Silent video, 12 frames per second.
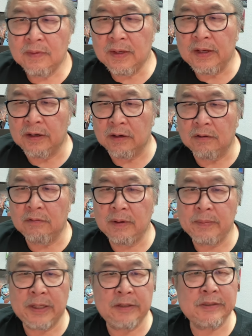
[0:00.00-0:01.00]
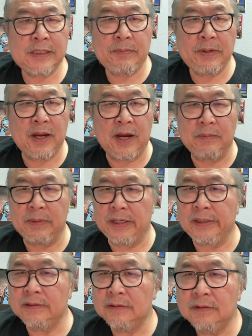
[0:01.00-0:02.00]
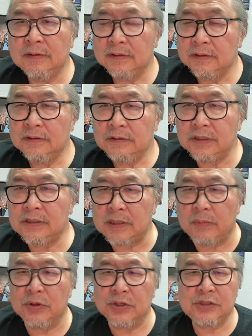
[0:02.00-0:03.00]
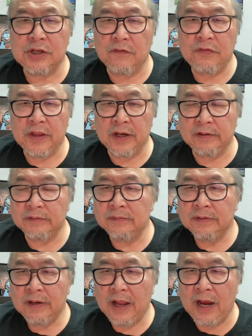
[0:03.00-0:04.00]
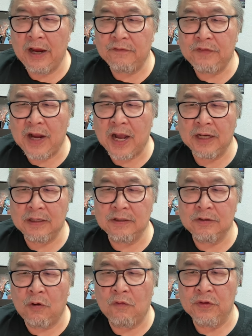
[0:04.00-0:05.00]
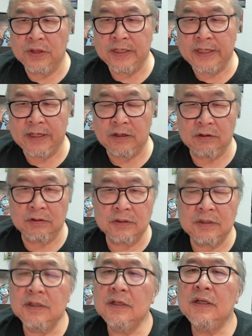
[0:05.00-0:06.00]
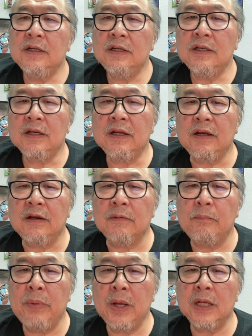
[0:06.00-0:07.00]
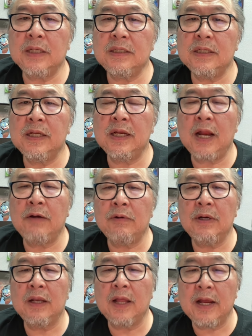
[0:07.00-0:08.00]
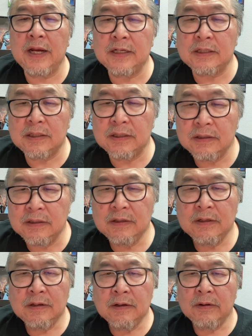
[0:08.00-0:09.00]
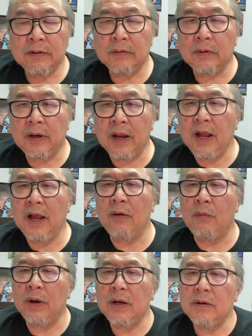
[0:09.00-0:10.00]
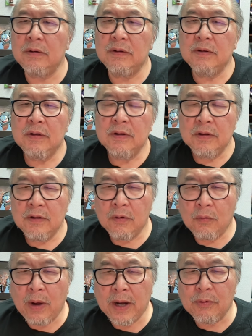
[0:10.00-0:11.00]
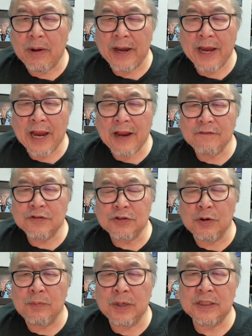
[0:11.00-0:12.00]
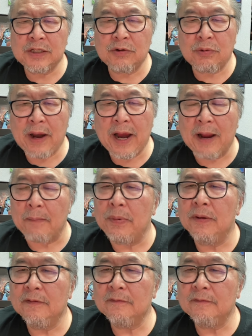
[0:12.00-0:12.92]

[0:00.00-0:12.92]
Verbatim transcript: You know, I mean, you see behind me just some of the stuff that I've gotten over the years, you know, but and then I realize, God, what do, why do I have so much crap?